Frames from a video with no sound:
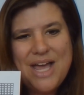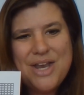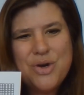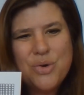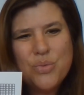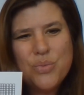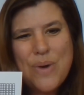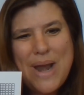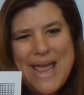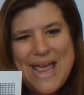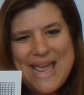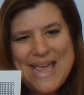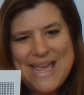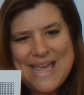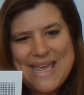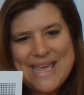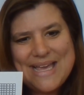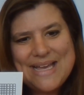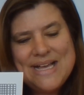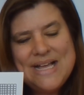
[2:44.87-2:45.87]
An
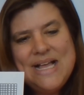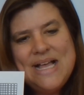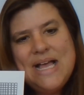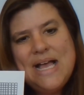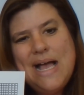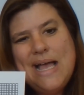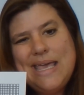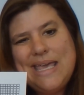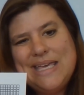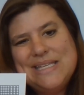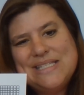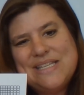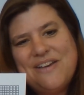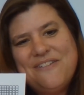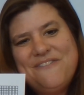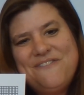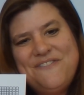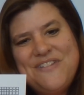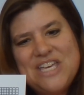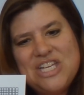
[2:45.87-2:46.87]
array is
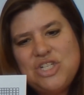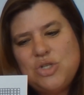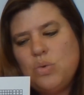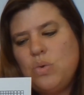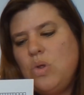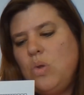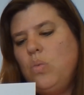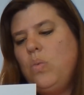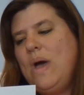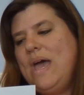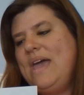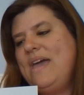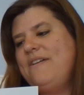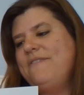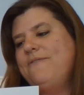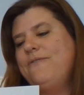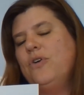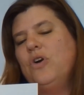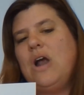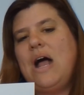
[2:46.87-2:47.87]
a visual
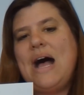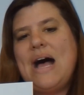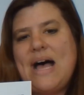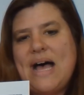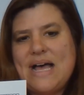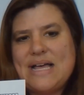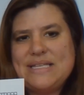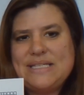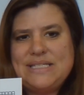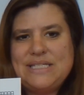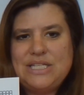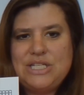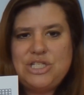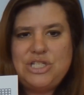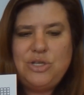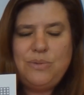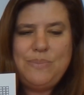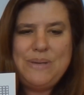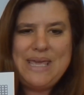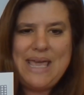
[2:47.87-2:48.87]
way for us
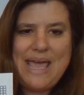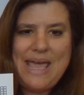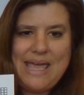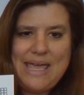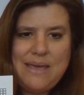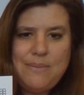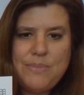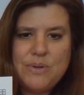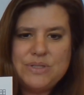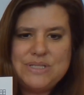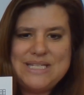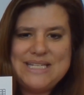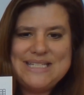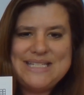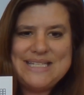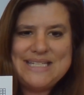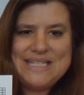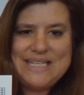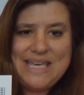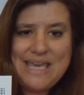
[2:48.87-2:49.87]
to be able to
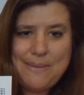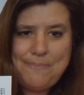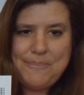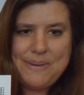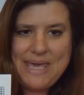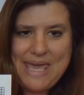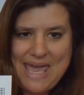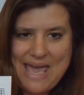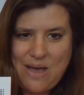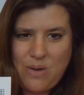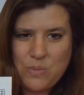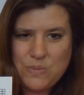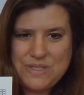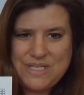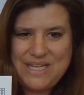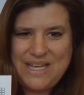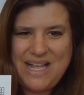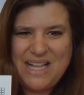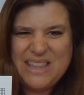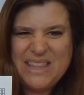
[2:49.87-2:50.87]
skip
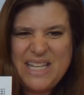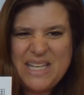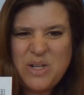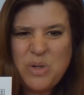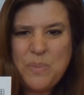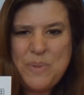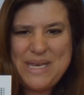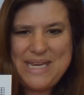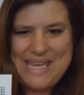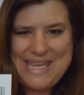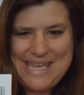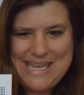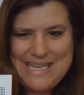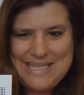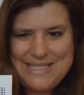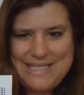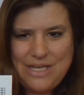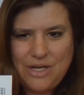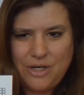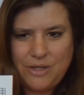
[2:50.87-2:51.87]
count a little bit
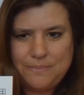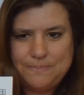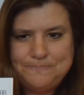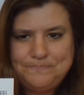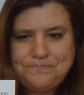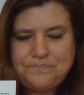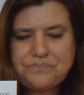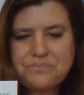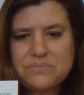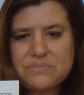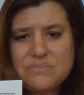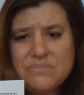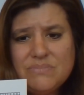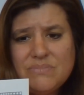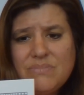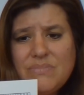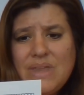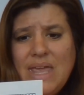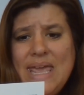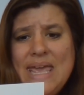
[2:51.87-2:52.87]
easier.
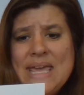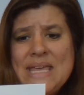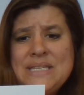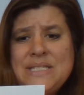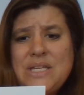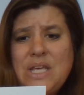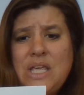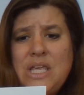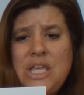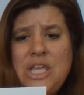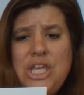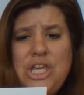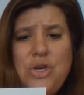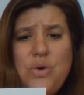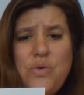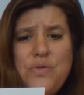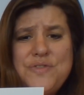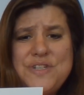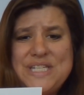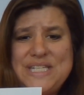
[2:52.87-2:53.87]
And
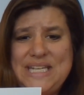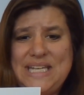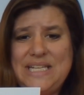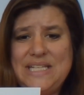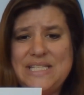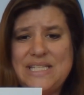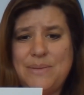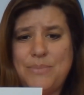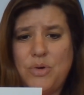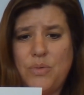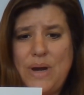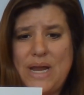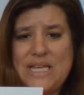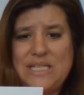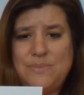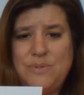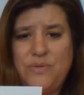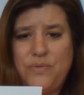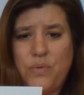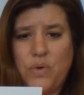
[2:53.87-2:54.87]
you've seen some
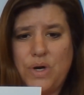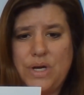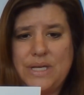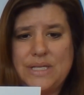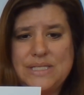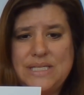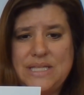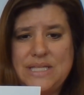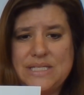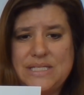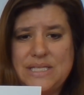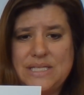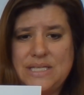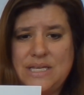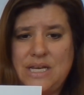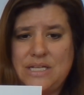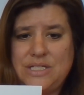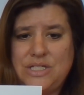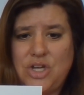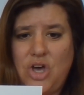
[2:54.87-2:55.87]
arrays before. You can see this
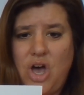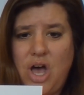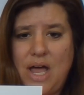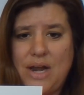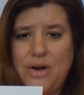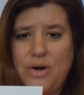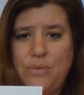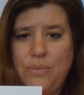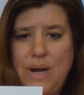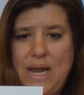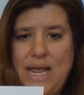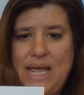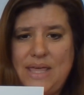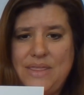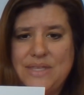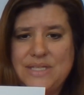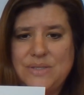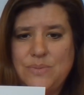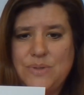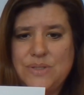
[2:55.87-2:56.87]
is a dot
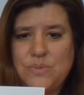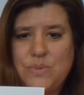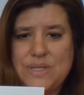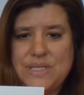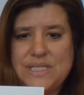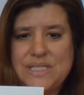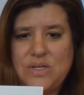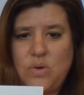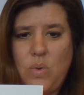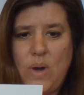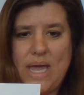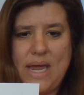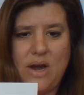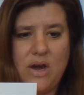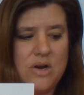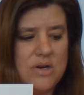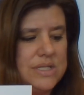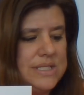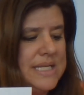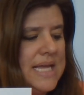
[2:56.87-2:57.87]
array. This one's with
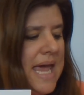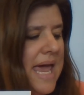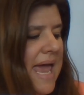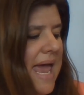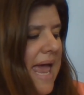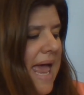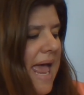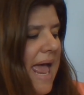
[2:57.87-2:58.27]
squares.